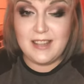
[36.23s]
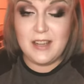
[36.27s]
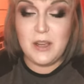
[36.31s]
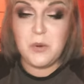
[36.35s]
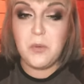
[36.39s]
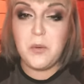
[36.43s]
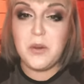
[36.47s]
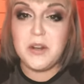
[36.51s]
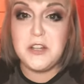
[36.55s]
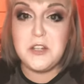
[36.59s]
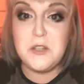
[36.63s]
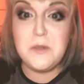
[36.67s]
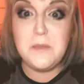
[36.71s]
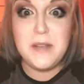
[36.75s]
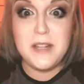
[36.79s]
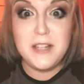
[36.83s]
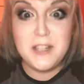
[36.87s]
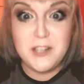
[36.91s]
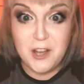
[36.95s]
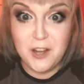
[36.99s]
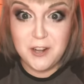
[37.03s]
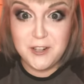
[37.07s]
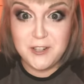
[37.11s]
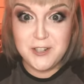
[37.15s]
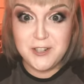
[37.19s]
I wanted to be a
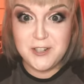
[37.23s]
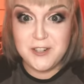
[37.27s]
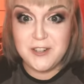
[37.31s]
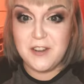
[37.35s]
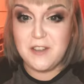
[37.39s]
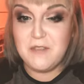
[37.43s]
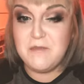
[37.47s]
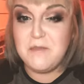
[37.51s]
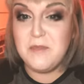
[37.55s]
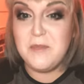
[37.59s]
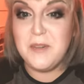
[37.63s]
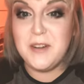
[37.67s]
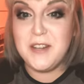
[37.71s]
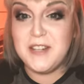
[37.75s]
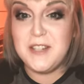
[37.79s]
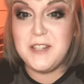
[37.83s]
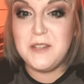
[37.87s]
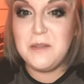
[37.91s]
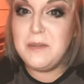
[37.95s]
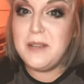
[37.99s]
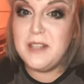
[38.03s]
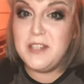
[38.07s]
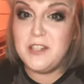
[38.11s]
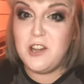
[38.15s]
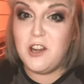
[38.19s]
doctor and I've wanted
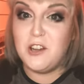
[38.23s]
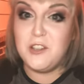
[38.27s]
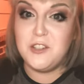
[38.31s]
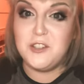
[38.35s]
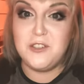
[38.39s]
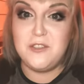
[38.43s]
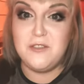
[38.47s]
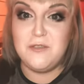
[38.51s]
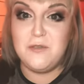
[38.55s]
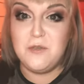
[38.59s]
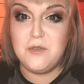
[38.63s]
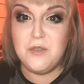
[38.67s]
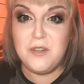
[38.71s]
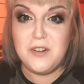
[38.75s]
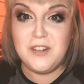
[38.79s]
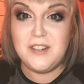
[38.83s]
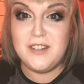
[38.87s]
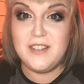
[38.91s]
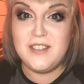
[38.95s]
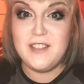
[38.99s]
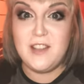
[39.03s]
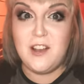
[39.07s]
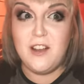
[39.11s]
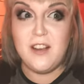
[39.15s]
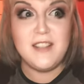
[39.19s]
to be a doctor for
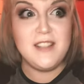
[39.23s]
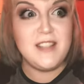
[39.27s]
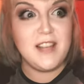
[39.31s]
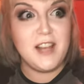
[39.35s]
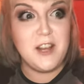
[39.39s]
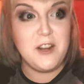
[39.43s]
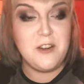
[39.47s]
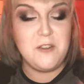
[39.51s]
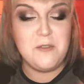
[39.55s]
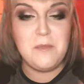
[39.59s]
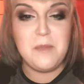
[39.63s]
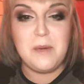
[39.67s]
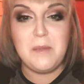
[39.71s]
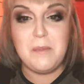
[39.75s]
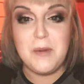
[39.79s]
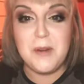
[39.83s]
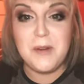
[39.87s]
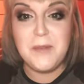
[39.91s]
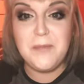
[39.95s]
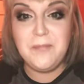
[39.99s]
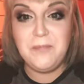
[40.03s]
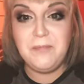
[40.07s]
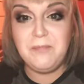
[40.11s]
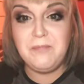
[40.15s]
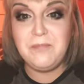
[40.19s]
as long as I can remember.